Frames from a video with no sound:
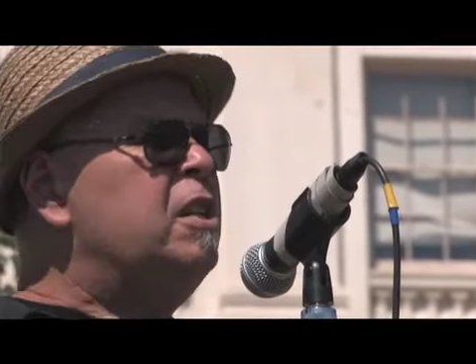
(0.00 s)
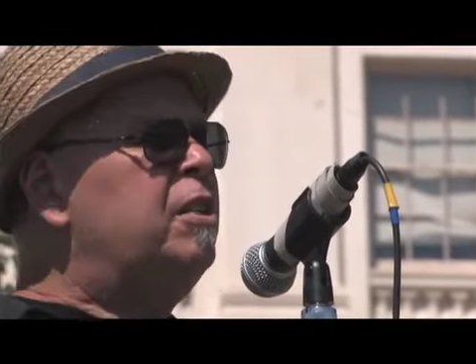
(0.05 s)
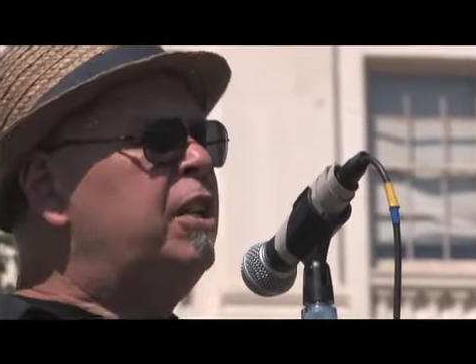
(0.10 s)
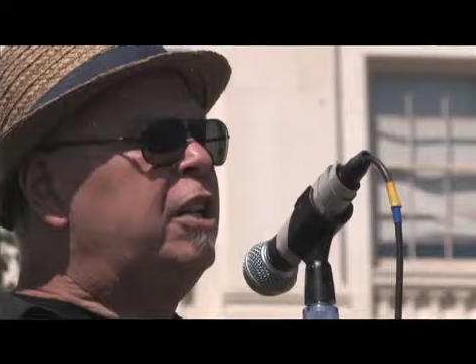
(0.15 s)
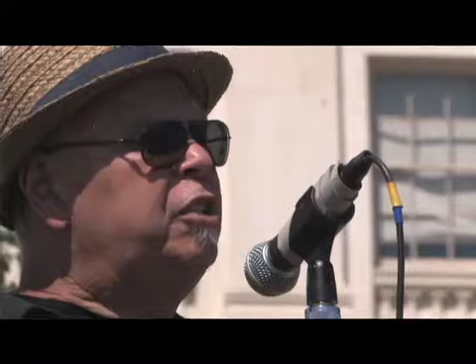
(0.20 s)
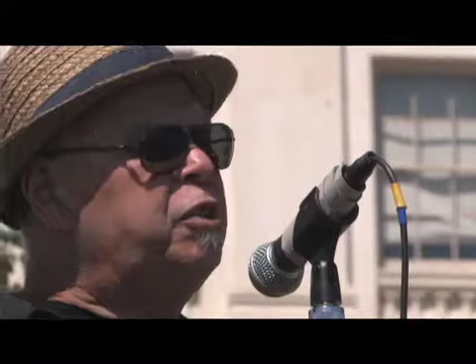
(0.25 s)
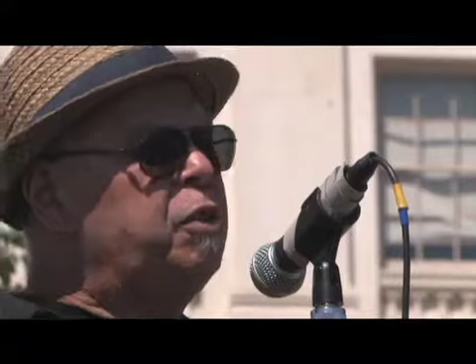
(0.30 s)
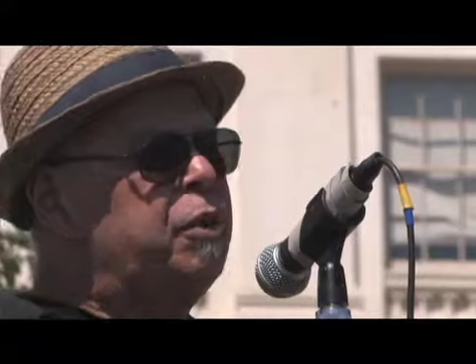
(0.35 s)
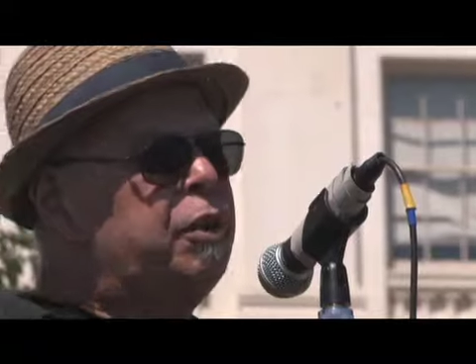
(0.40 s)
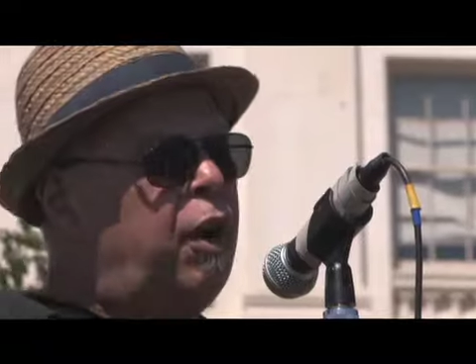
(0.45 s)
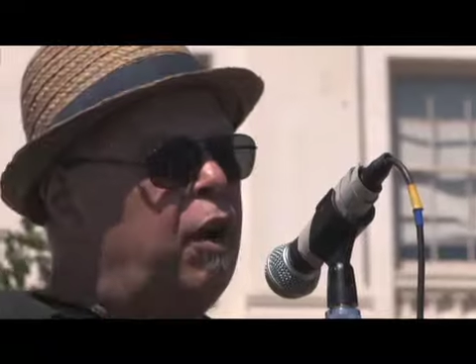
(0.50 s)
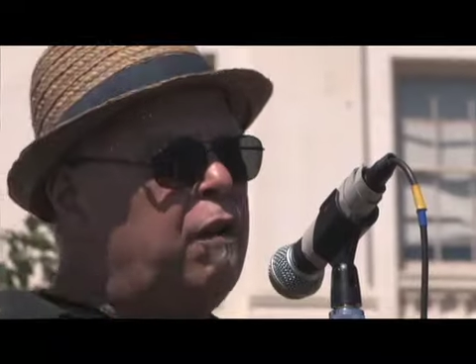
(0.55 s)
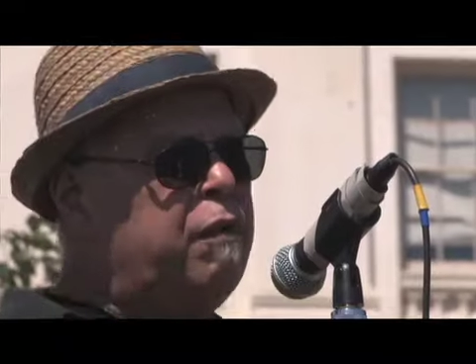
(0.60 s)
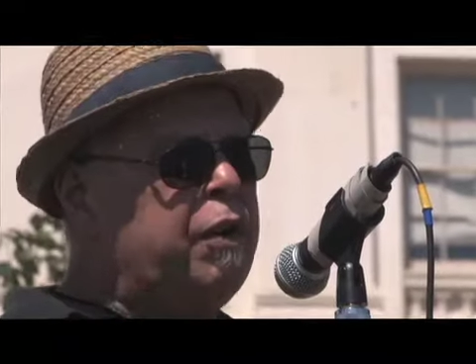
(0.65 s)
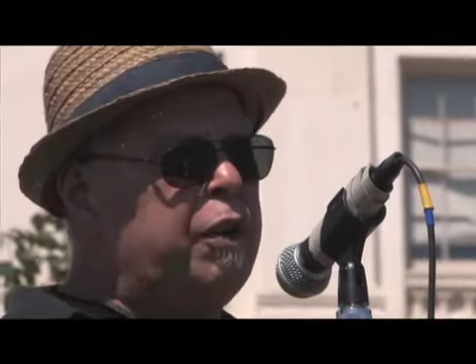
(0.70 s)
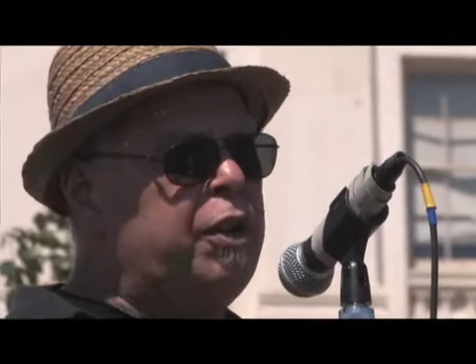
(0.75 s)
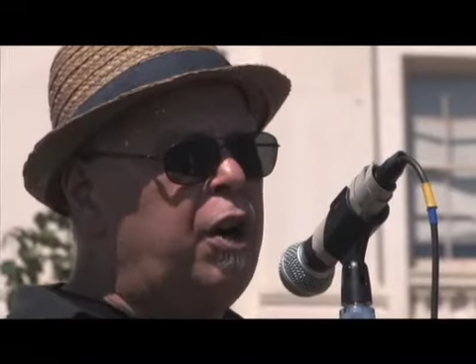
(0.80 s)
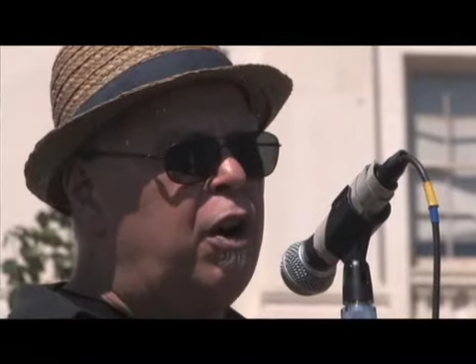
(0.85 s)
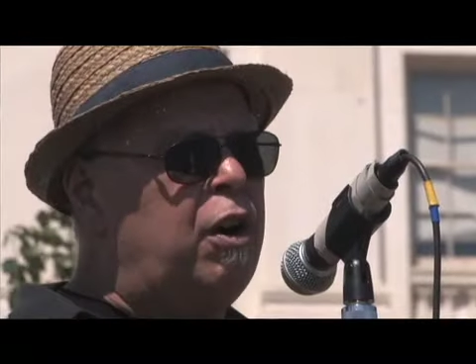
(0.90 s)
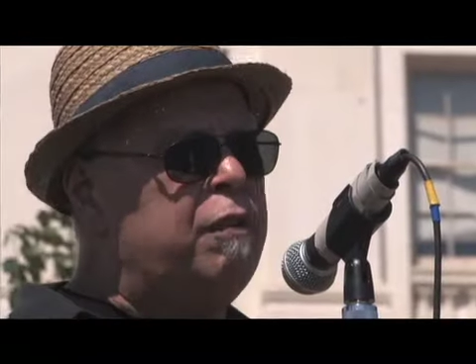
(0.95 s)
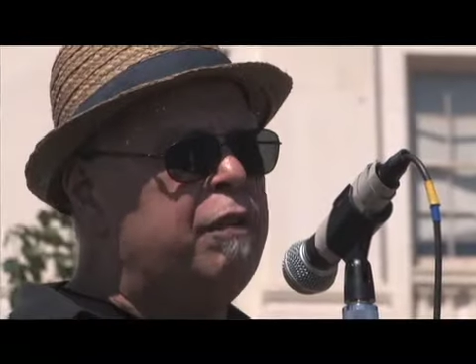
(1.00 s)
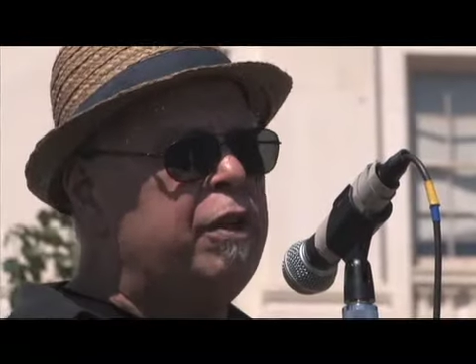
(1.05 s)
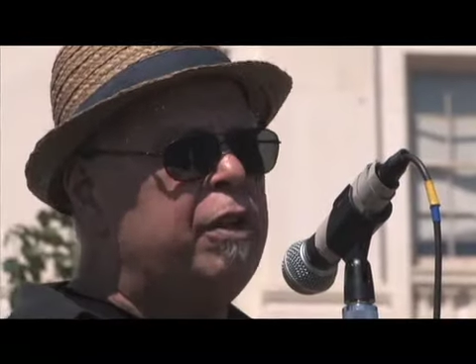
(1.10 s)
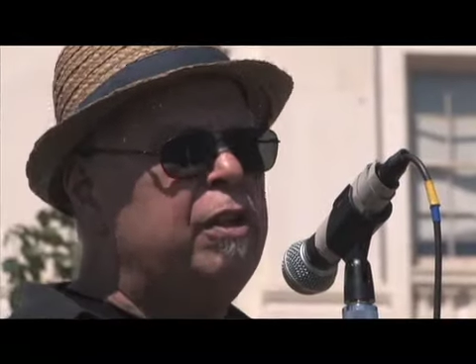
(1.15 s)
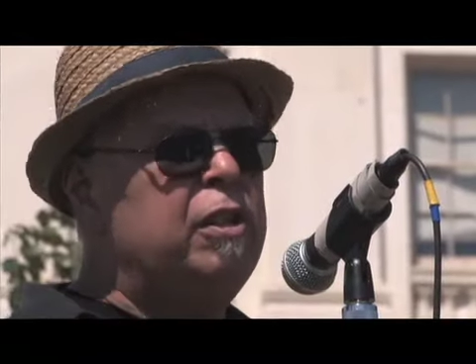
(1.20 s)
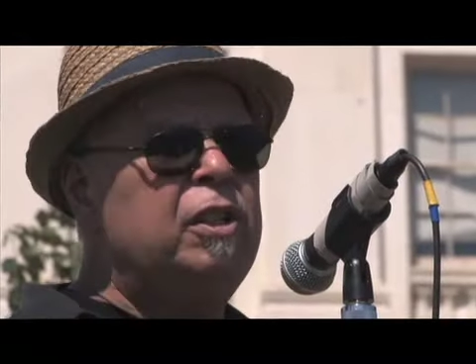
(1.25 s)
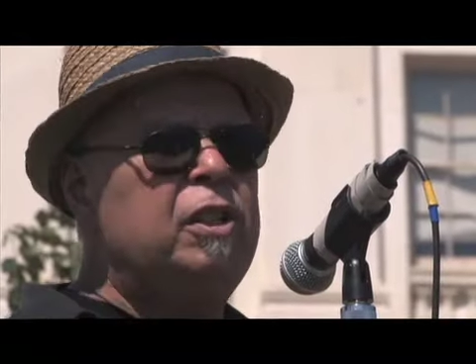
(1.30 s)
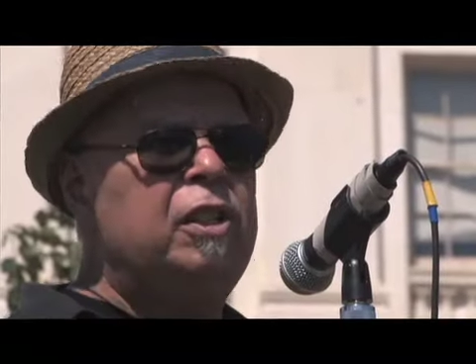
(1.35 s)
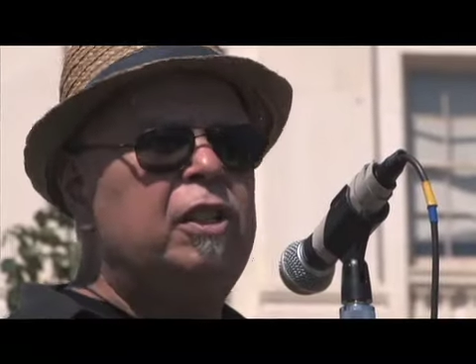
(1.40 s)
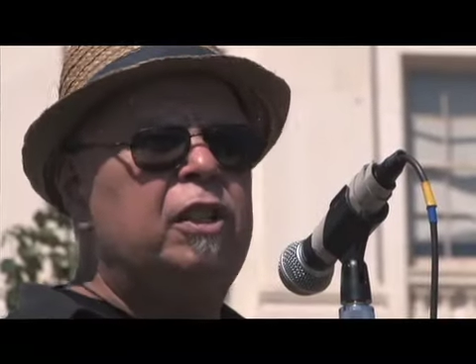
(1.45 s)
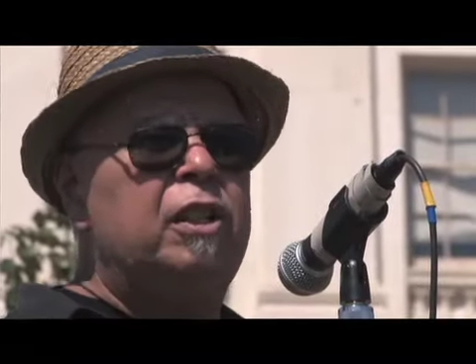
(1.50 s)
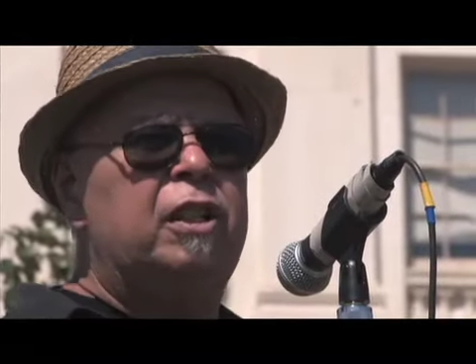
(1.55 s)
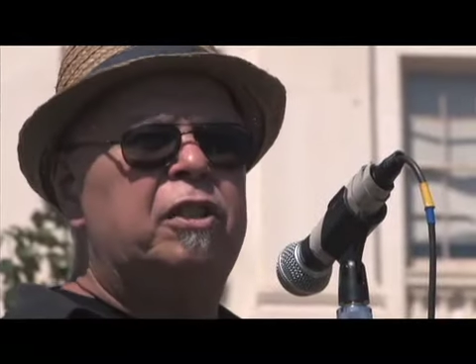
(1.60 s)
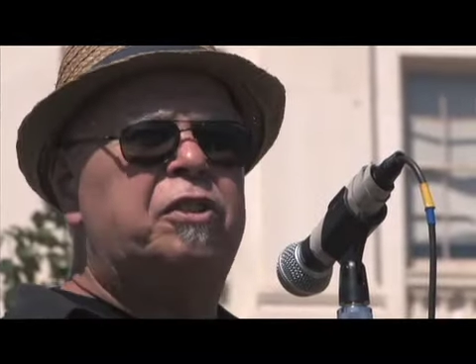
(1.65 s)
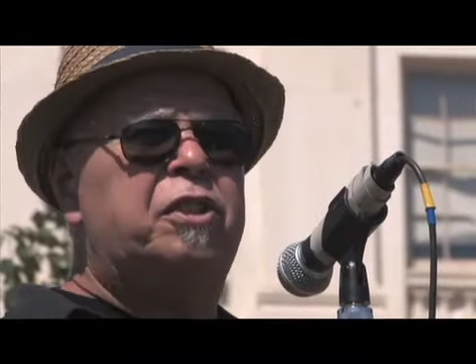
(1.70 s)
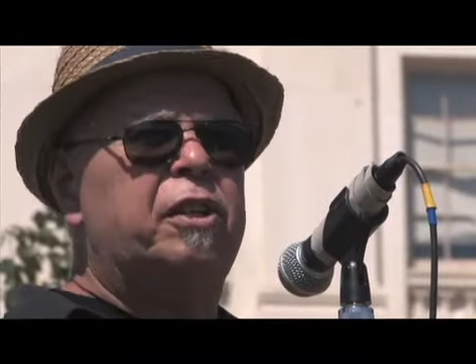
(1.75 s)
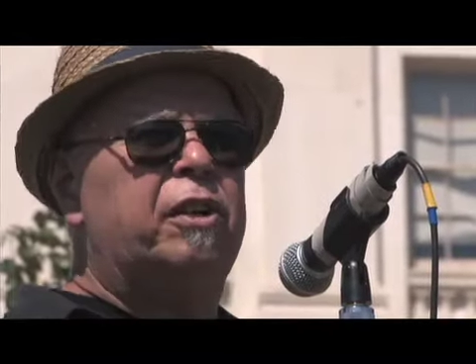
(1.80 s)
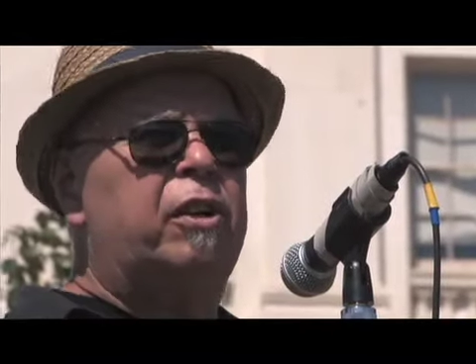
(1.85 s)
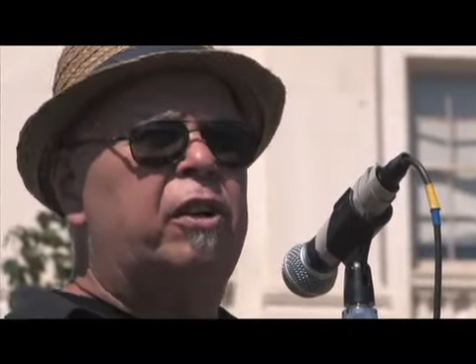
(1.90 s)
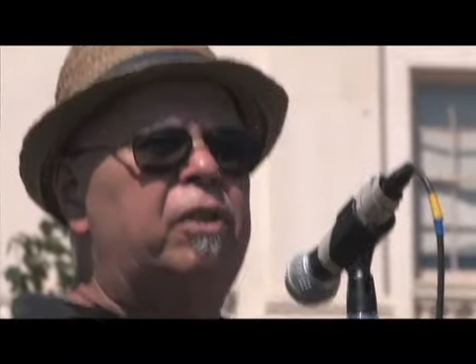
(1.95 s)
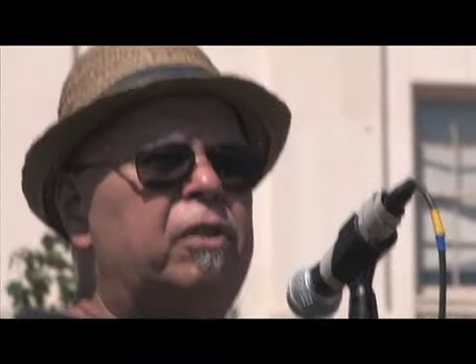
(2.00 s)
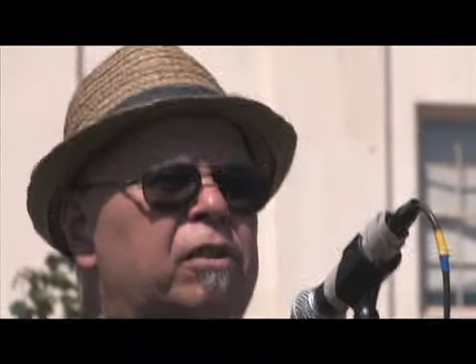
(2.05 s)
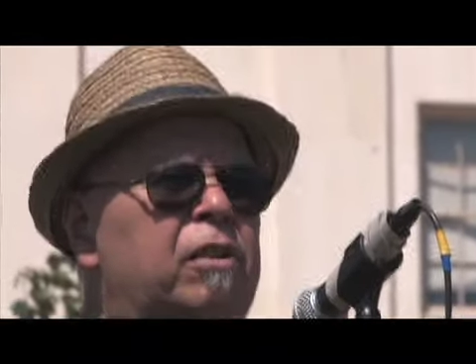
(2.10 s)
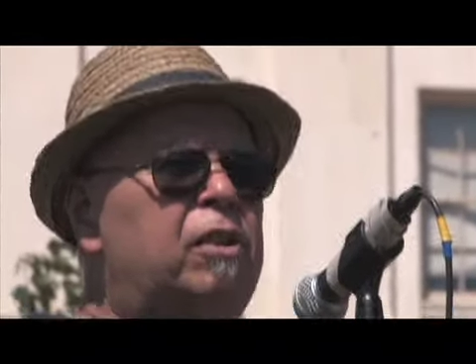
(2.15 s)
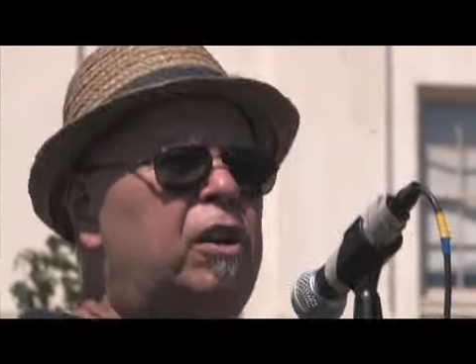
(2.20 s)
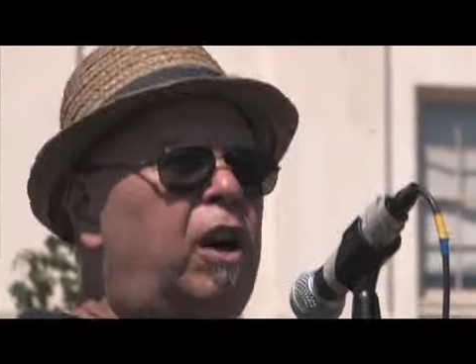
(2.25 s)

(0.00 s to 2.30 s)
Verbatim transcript: They do it over and over until